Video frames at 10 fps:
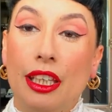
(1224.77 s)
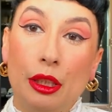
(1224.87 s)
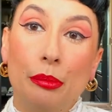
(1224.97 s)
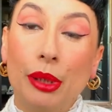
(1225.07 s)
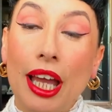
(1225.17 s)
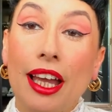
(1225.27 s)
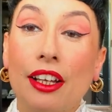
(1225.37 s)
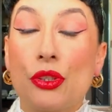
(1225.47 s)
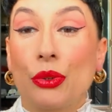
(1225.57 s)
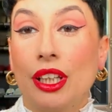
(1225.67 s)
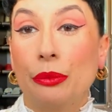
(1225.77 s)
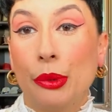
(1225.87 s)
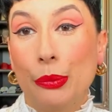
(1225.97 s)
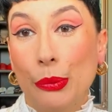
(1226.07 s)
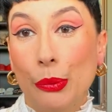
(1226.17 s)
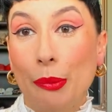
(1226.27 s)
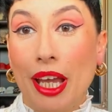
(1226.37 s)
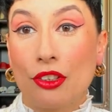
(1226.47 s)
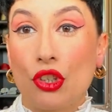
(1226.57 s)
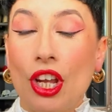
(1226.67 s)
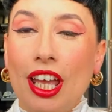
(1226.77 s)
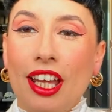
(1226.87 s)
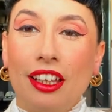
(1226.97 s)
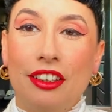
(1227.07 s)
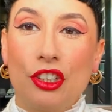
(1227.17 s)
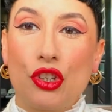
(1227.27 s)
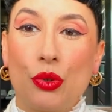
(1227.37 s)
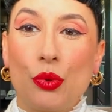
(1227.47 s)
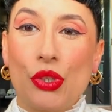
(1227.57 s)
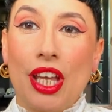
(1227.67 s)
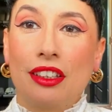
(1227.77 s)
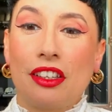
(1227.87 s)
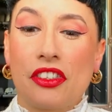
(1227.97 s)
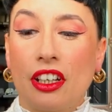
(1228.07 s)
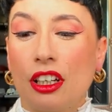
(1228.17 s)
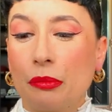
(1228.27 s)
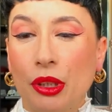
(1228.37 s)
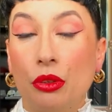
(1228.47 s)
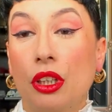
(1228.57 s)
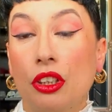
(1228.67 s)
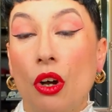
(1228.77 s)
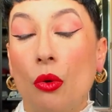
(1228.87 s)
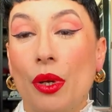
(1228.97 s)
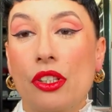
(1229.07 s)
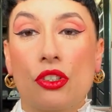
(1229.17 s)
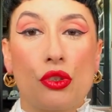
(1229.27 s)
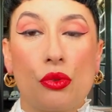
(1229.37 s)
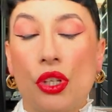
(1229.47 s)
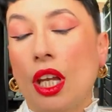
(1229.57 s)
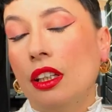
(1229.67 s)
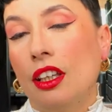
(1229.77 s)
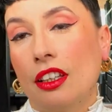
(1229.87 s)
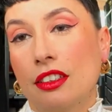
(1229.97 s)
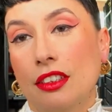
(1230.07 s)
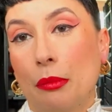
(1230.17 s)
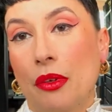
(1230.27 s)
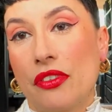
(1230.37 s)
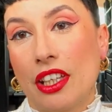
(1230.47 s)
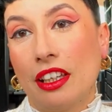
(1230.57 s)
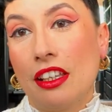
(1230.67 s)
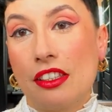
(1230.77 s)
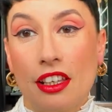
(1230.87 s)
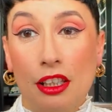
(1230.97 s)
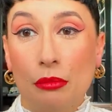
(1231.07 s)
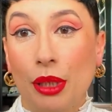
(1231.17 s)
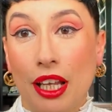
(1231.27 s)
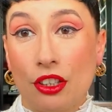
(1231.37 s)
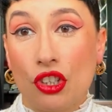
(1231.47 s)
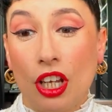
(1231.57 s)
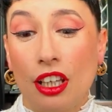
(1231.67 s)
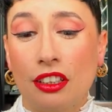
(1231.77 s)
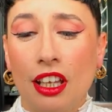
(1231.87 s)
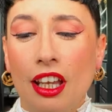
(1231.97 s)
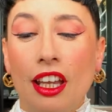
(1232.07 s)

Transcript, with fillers: in black so that it will match the shoes and the skirt but you can always choose any other type of sunnies in black shade